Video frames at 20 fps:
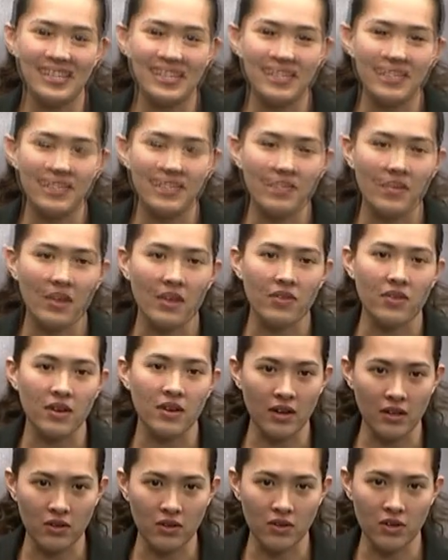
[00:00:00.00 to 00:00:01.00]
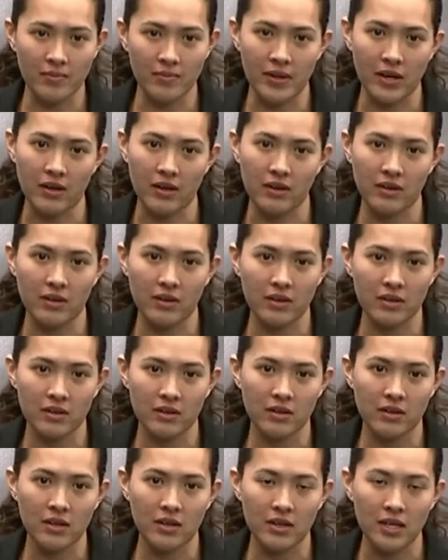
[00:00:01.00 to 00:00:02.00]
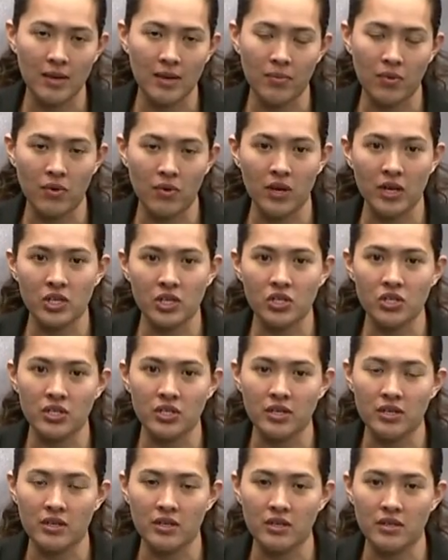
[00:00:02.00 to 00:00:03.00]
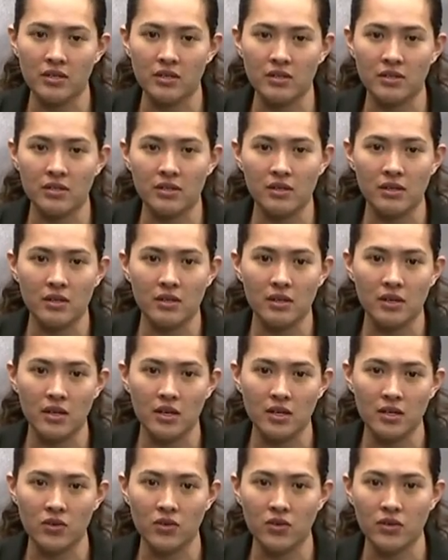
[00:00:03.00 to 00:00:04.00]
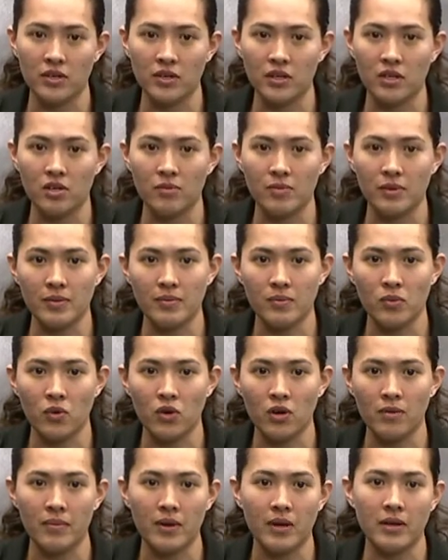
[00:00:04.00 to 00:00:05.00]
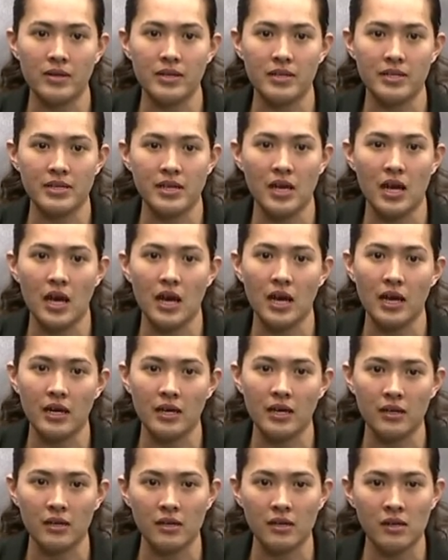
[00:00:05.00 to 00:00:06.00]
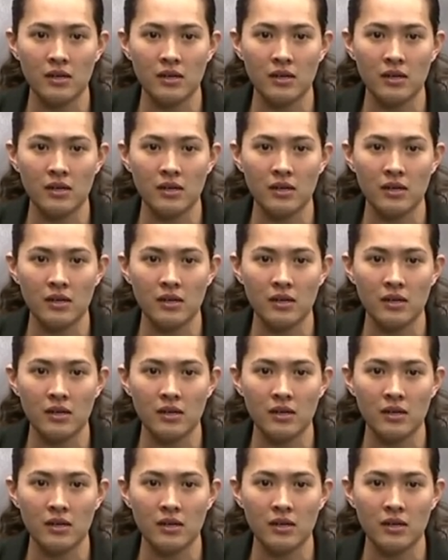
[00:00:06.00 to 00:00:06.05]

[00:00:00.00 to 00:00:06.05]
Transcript: Um, I think I learned about collaboration. I learned a little bit more about design.